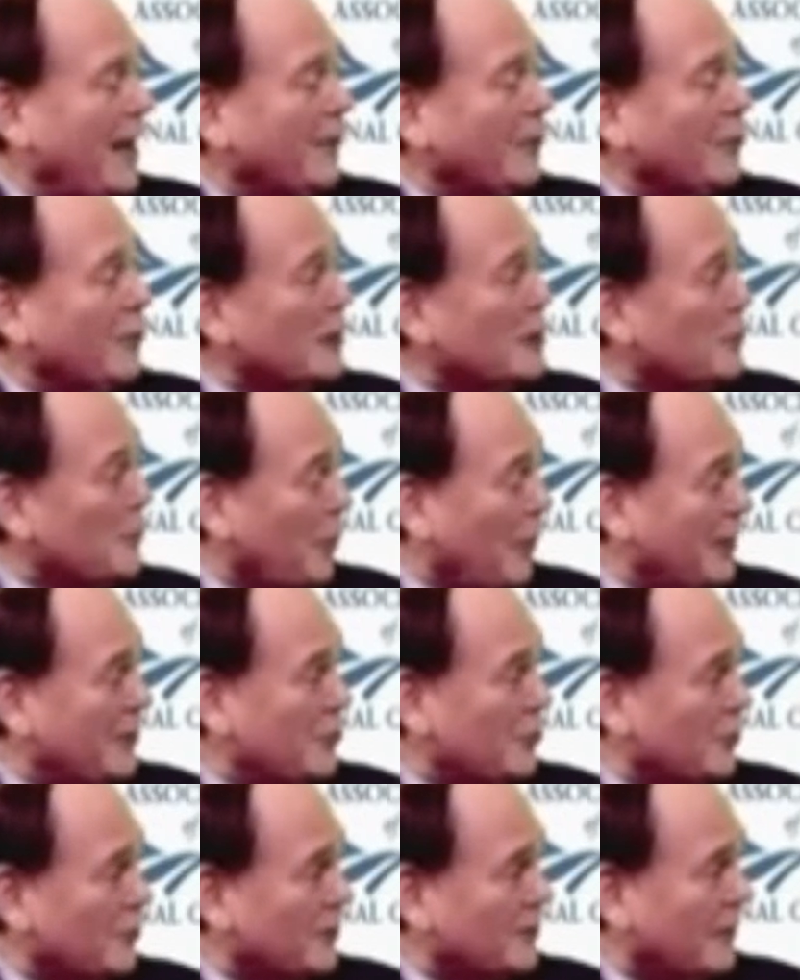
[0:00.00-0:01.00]
to express
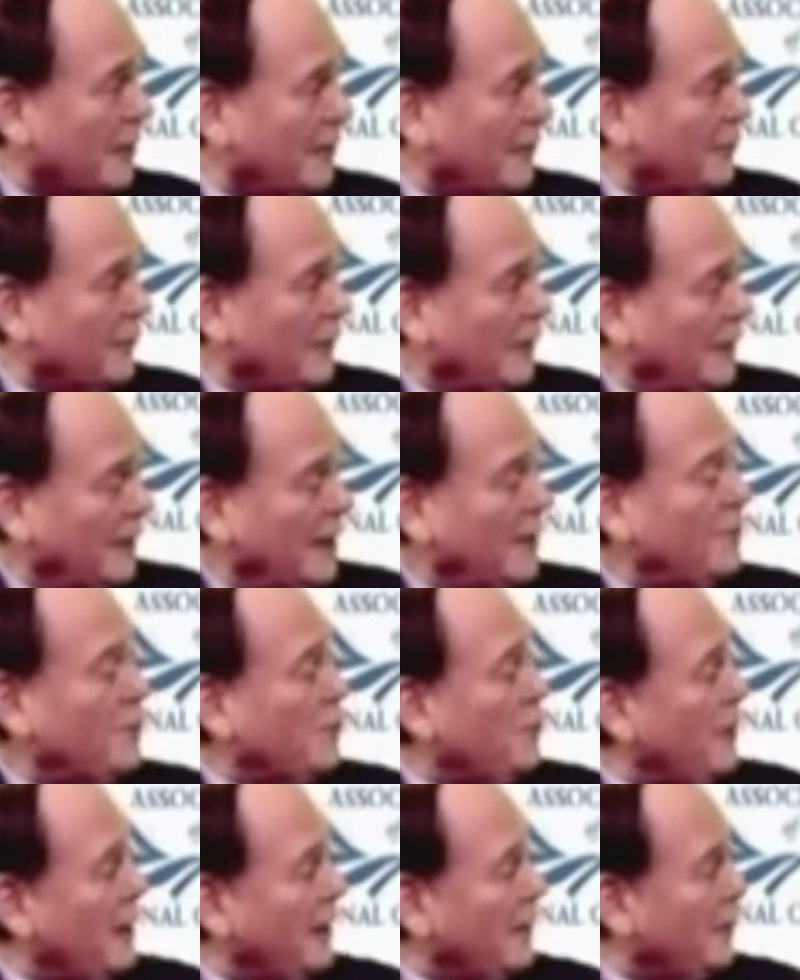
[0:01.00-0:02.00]
yourself. Even
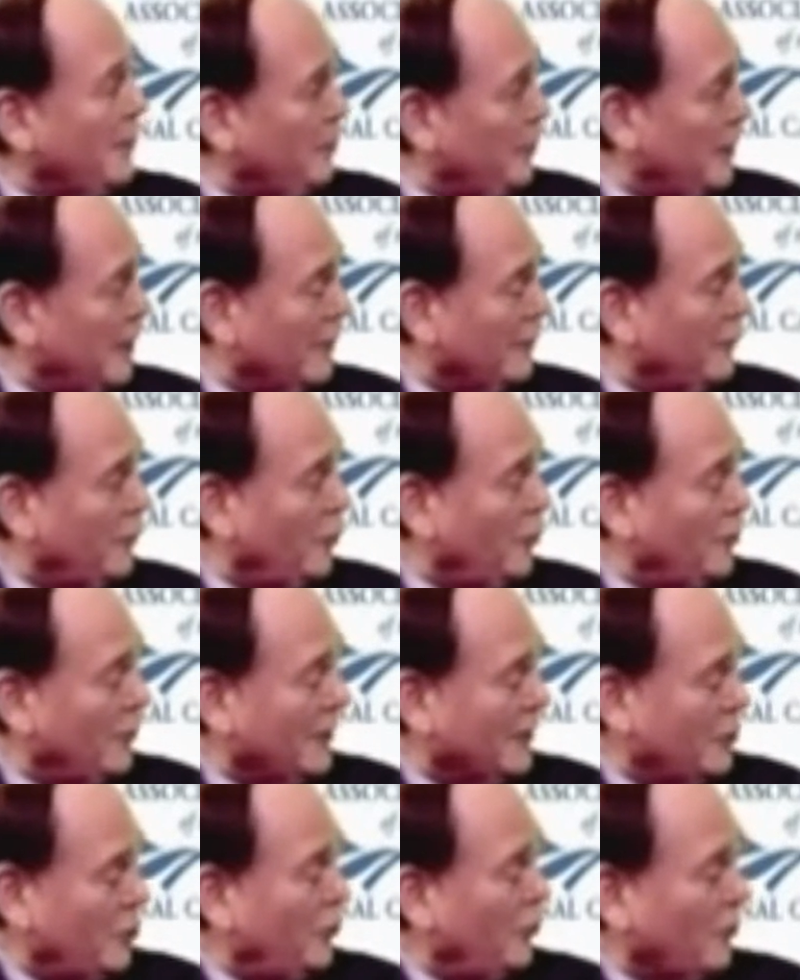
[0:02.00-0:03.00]
maybe a view
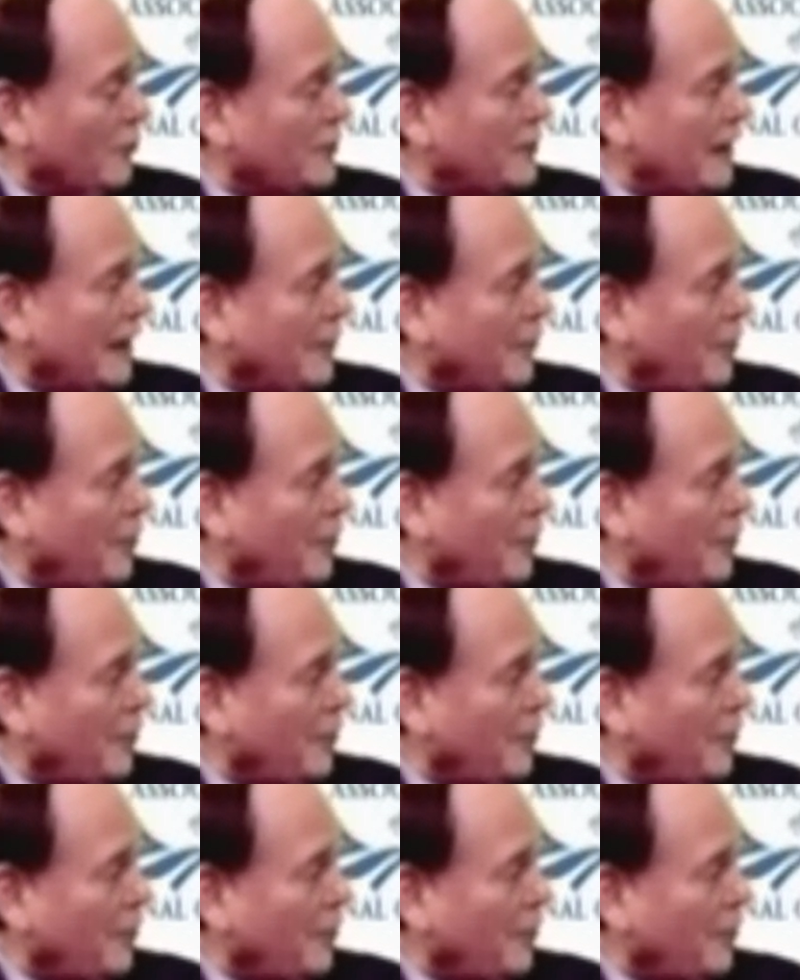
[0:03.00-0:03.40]
that you don't take